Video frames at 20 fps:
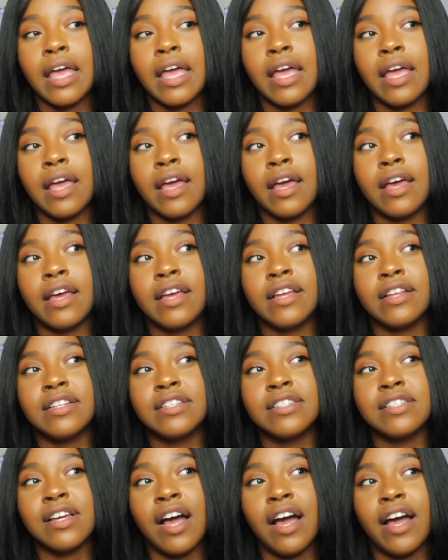
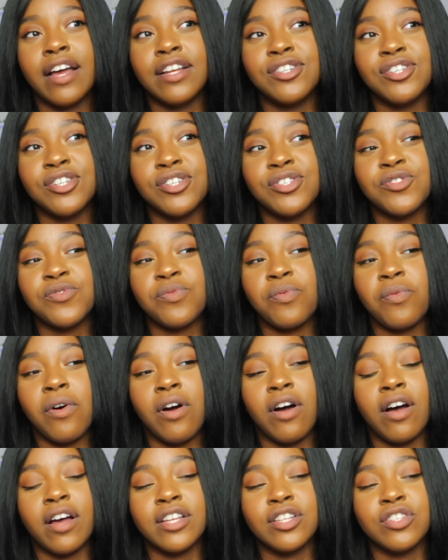and I just
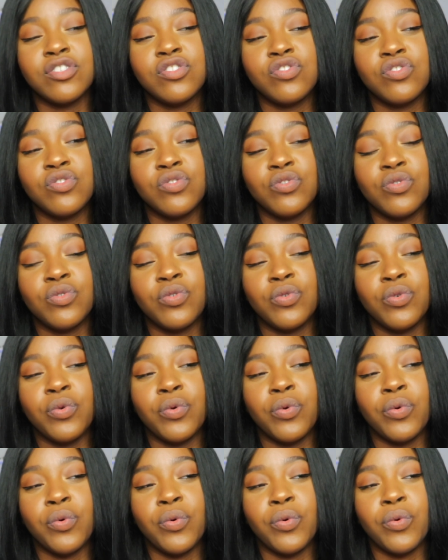want
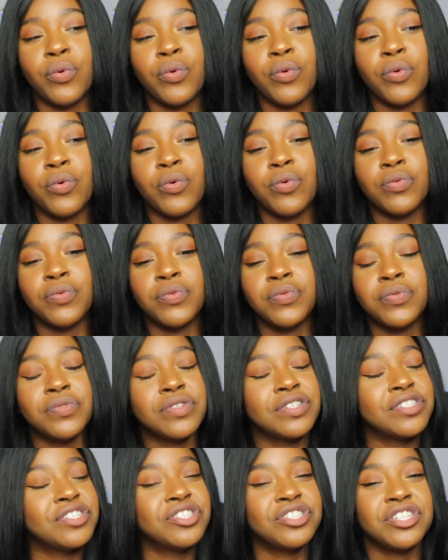to
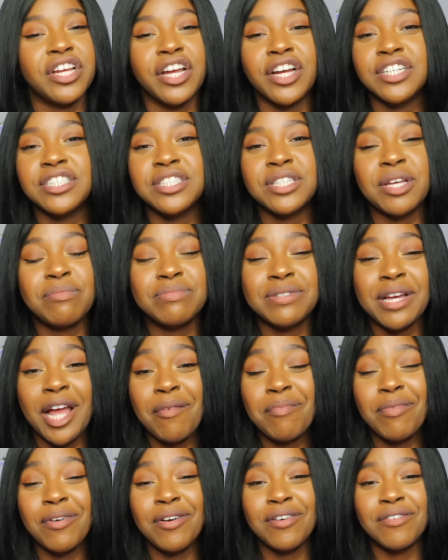share some
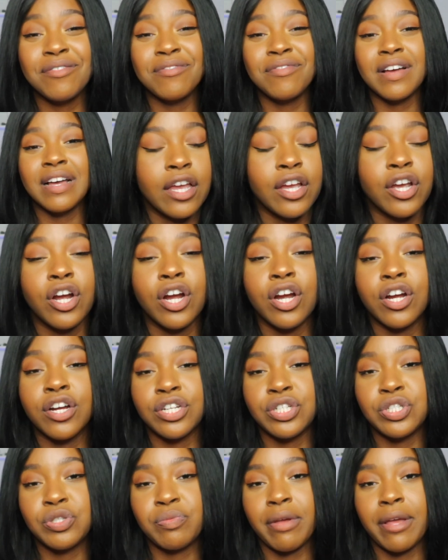type of
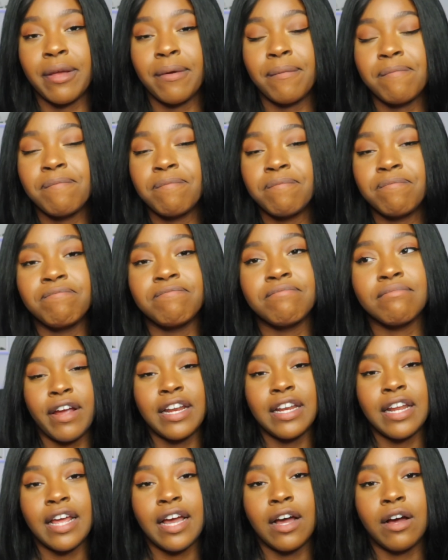encouragement
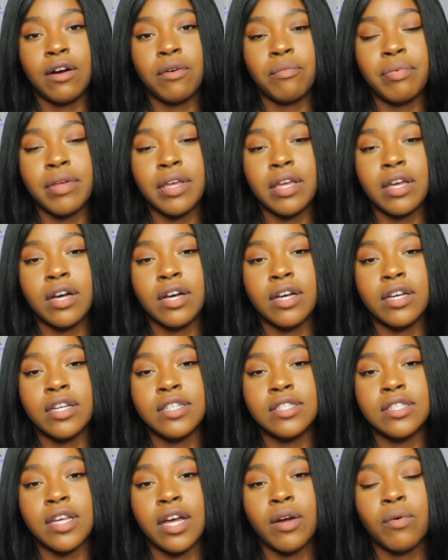right now,
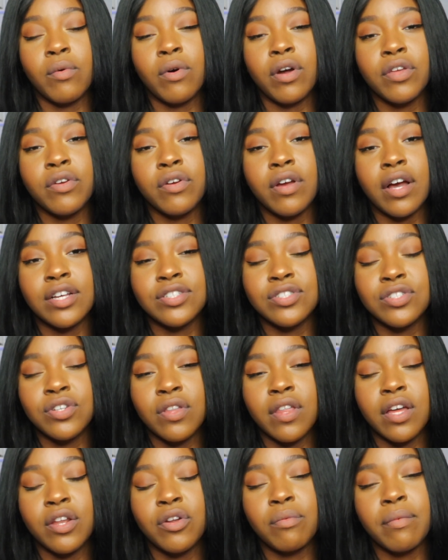because I want you guys to
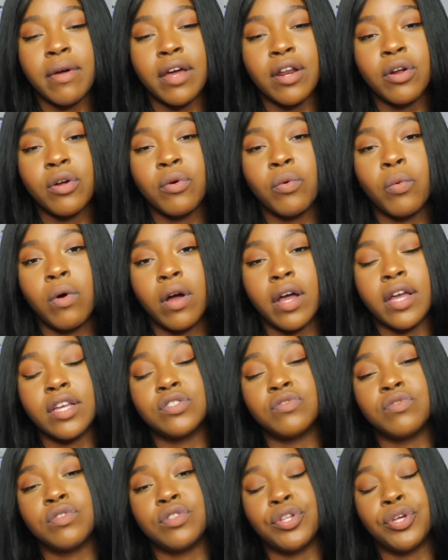know that no matter what
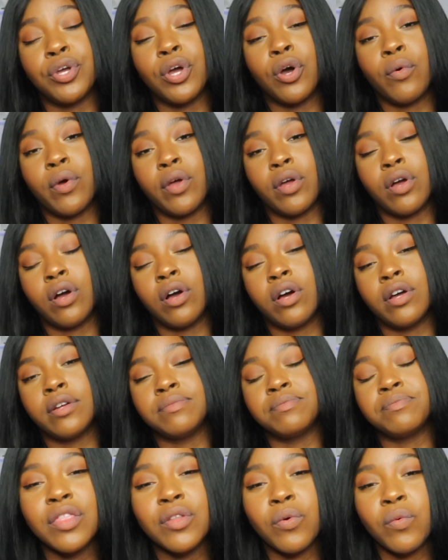is really going
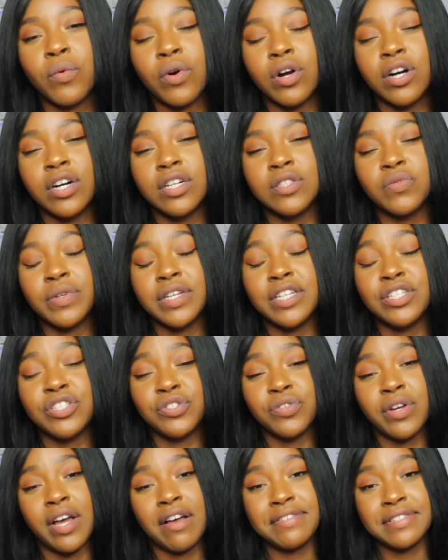on in the world, we
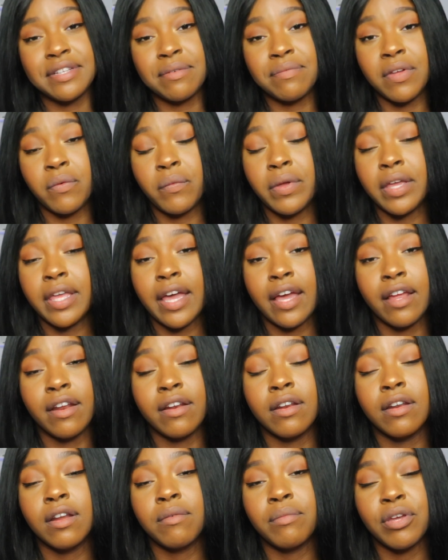do have something we
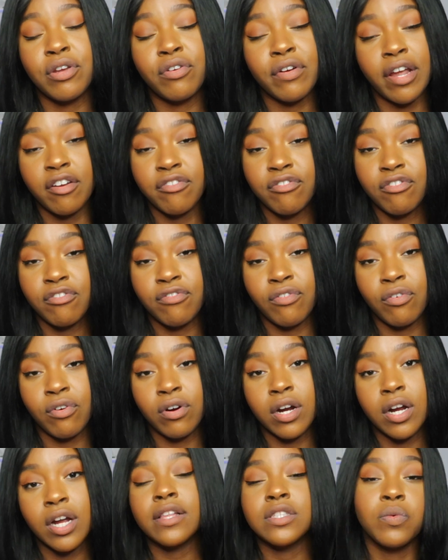can be grateful
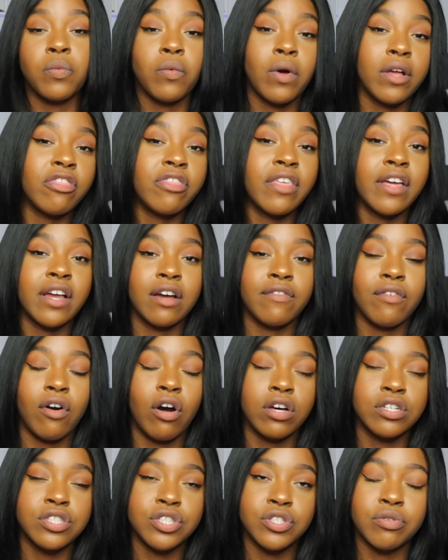for. That's one thing I've
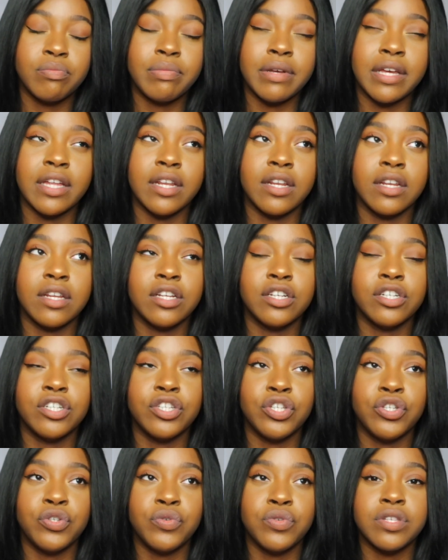also been
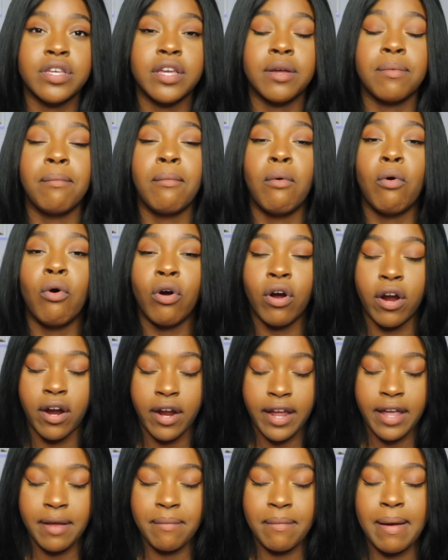using more
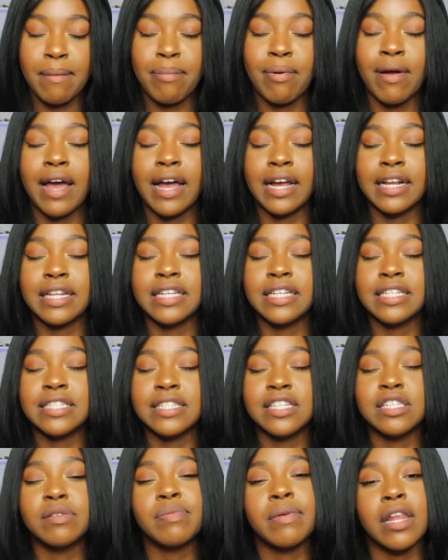in my
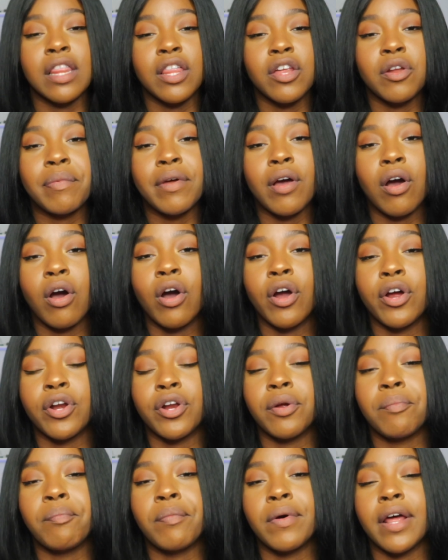practice. It's been a little bit
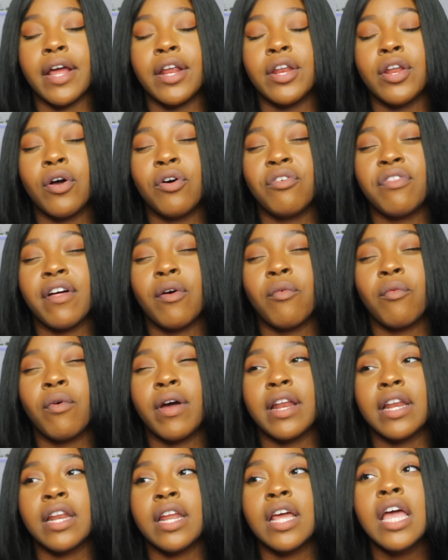harder, but I know that
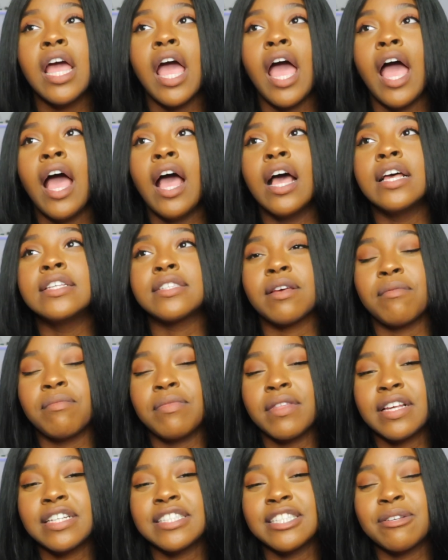when
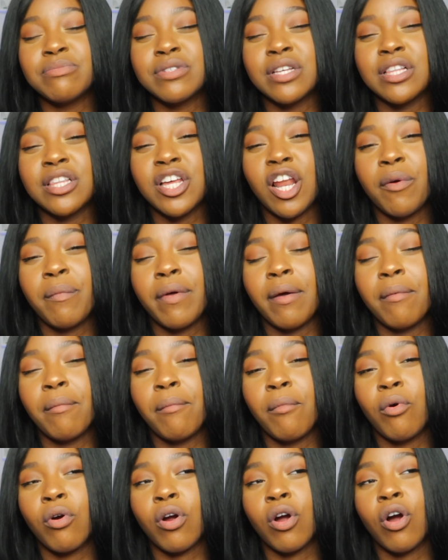something seems a little bit
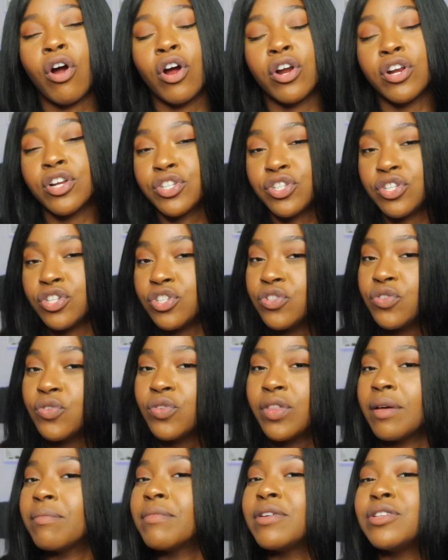more harder to
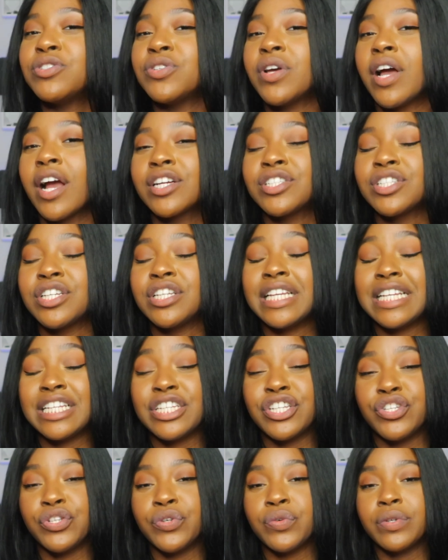do, that means you actually need
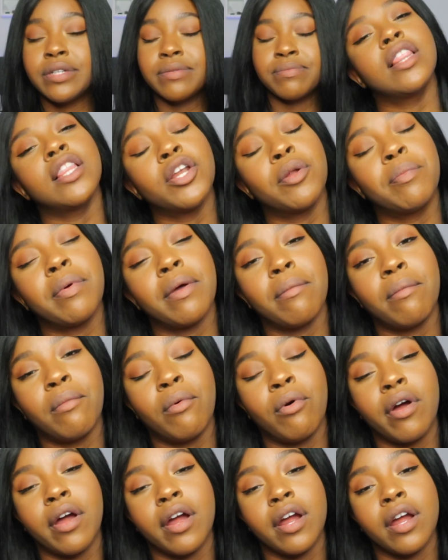to do it a little bit
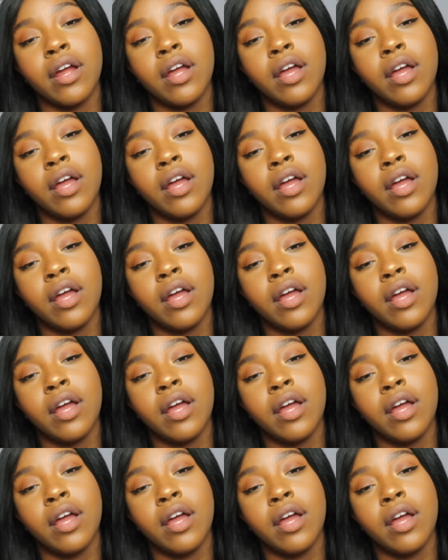more.